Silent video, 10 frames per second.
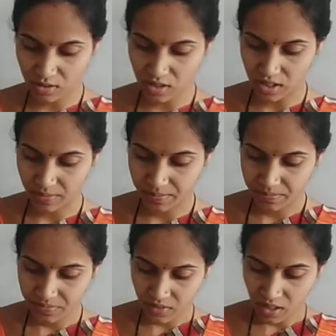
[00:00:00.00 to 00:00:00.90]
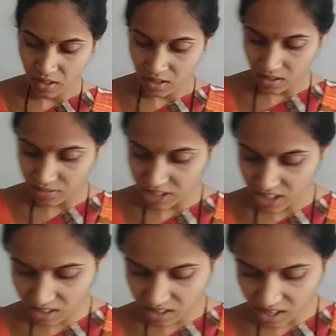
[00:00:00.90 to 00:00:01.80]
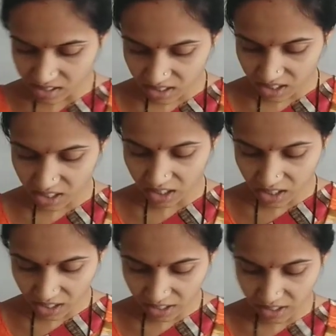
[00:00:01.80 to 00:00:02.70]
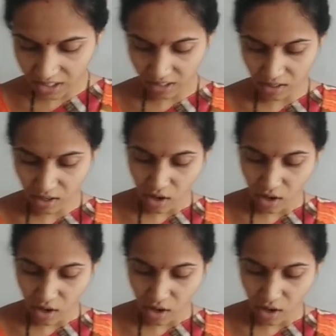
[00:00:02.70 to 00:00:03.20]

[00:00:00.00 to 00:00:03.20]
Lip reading: Okay, visiting cards in a current year.